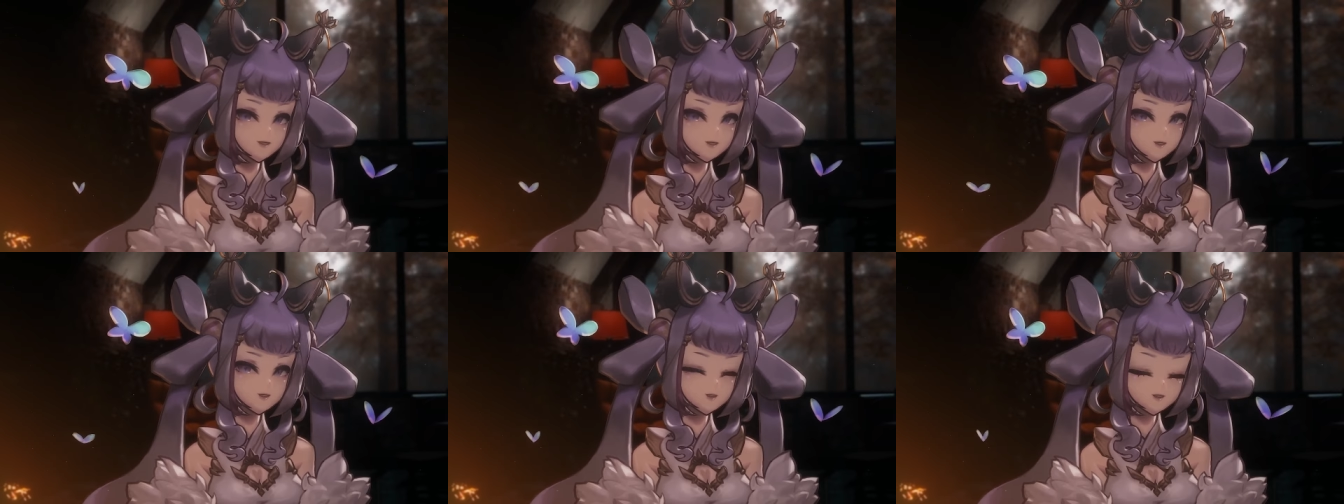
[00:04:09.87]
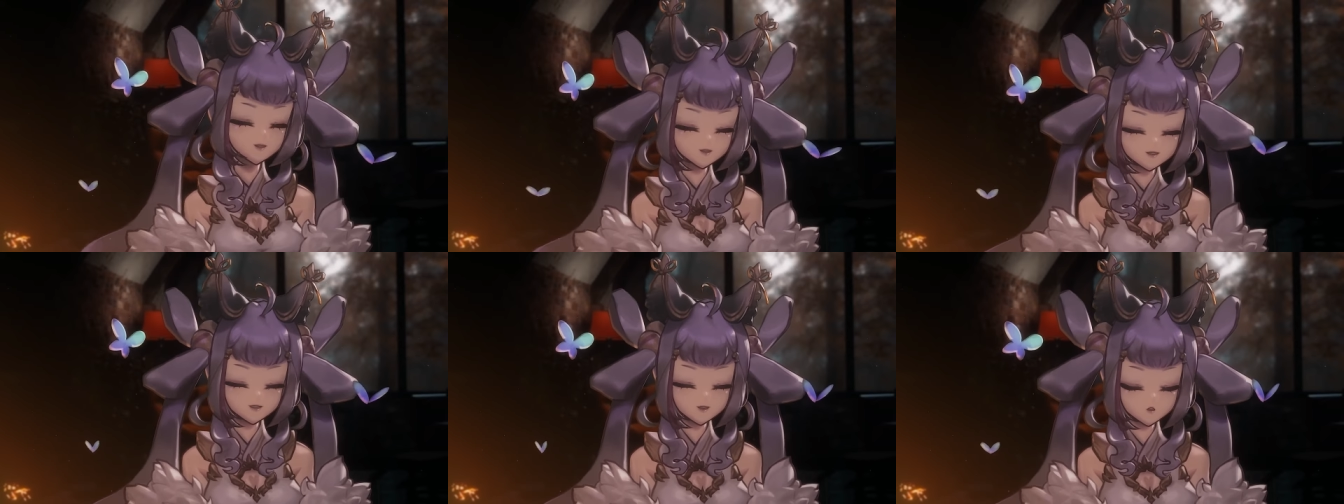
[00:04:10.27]
Let's
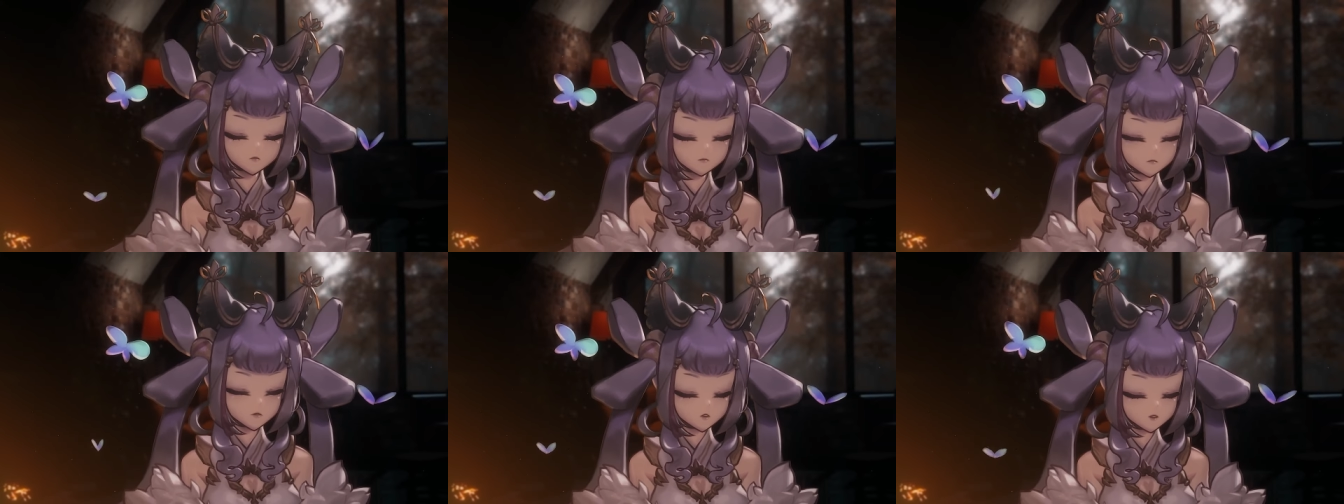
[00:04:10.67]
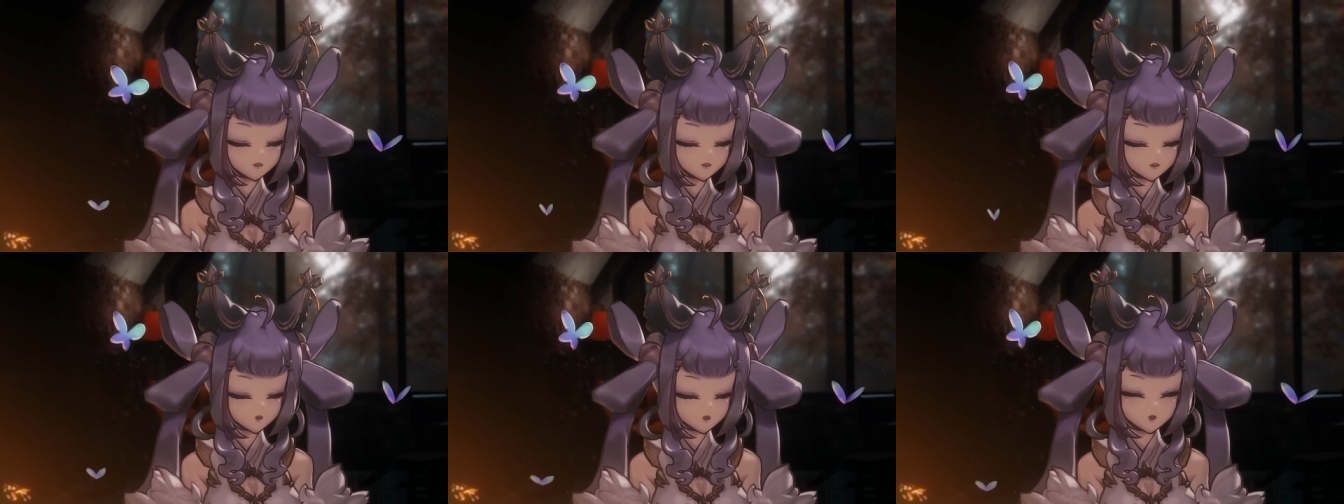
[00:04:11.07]
take a minute
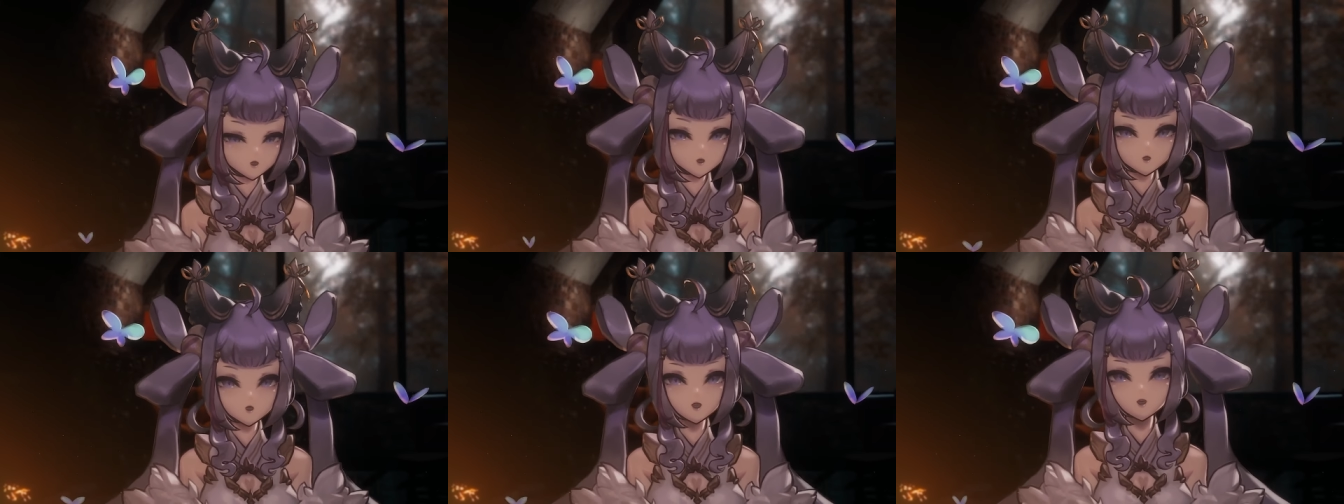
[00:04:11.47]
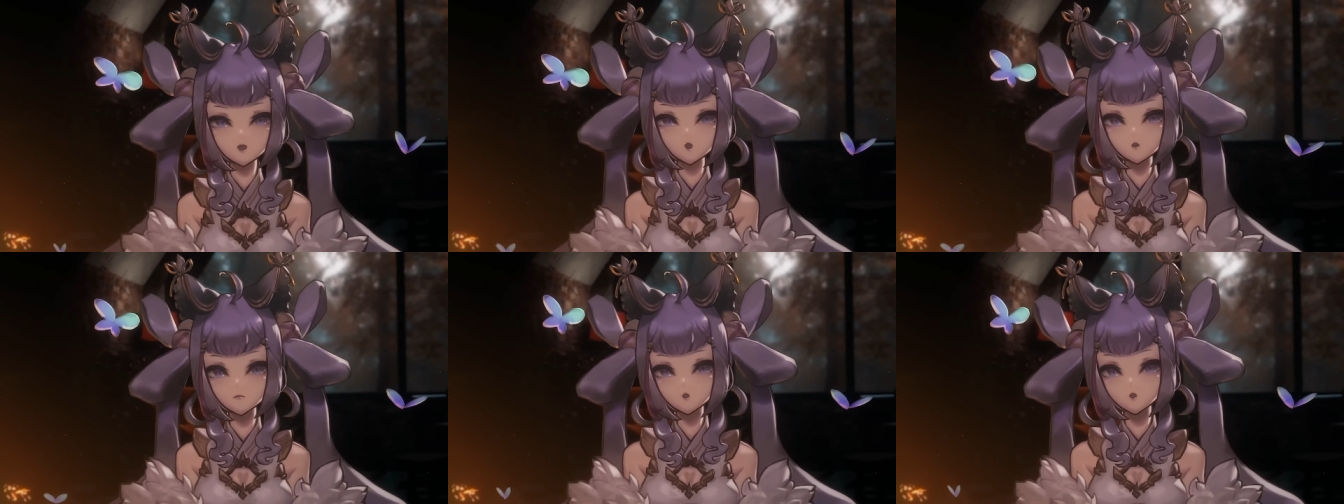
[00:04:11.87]
and think
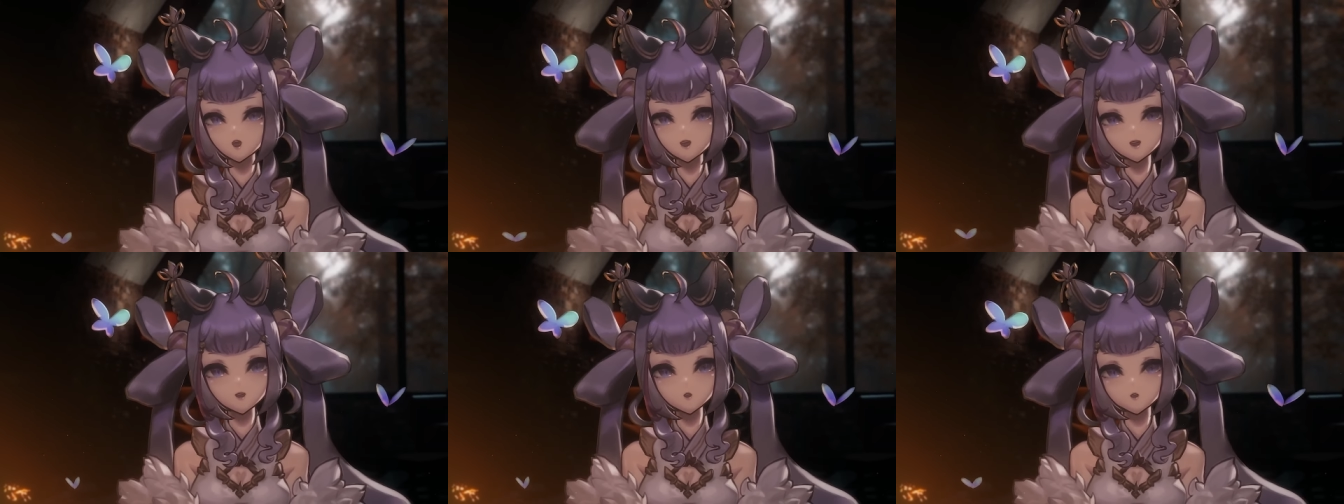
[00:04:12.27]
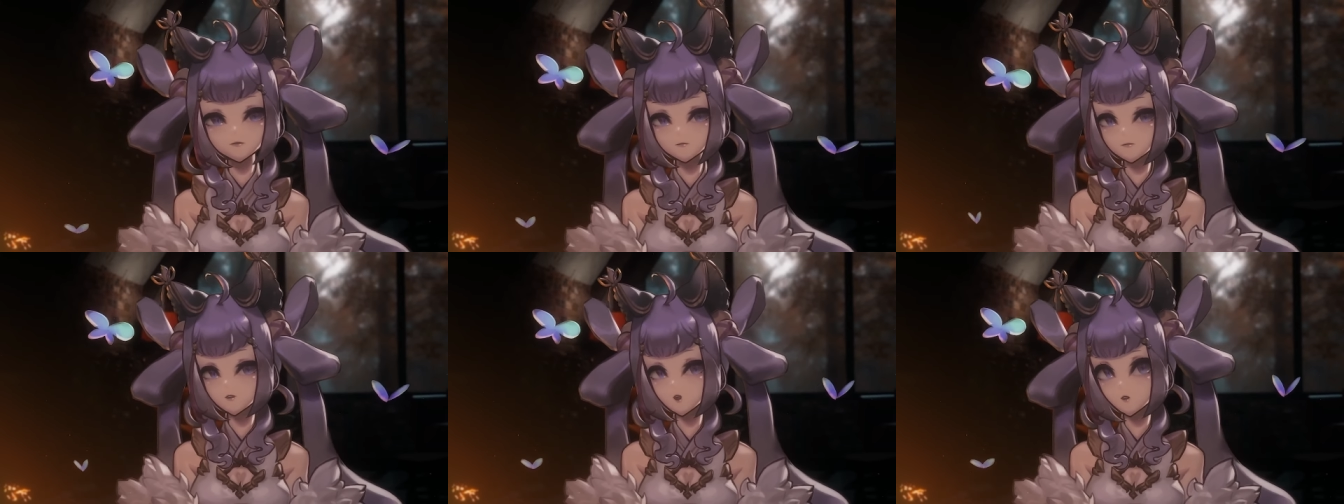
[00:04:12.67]
about ice cream
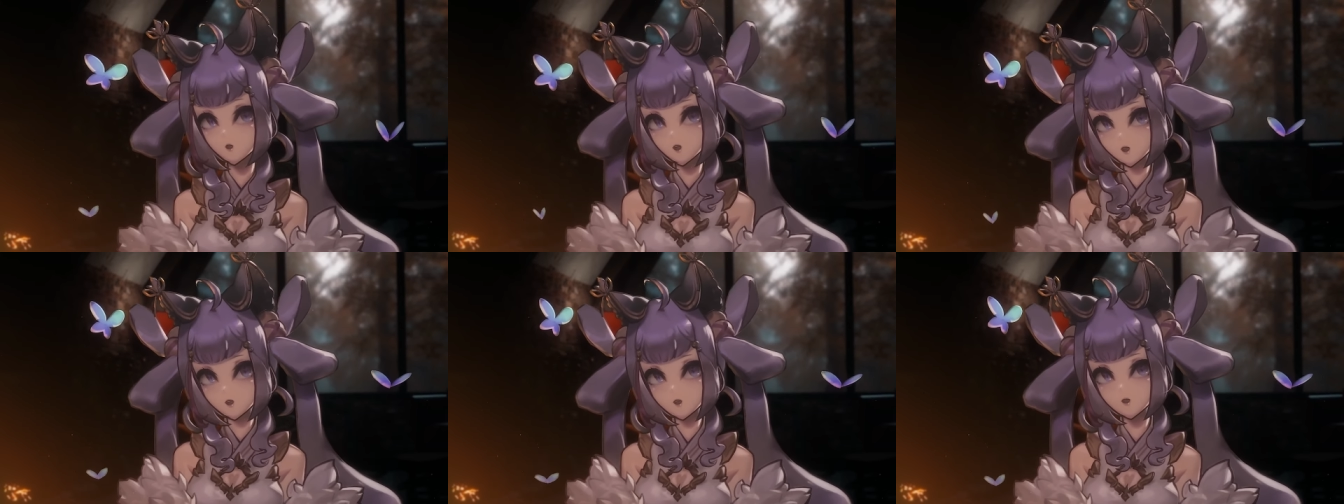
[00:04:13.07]
flavors.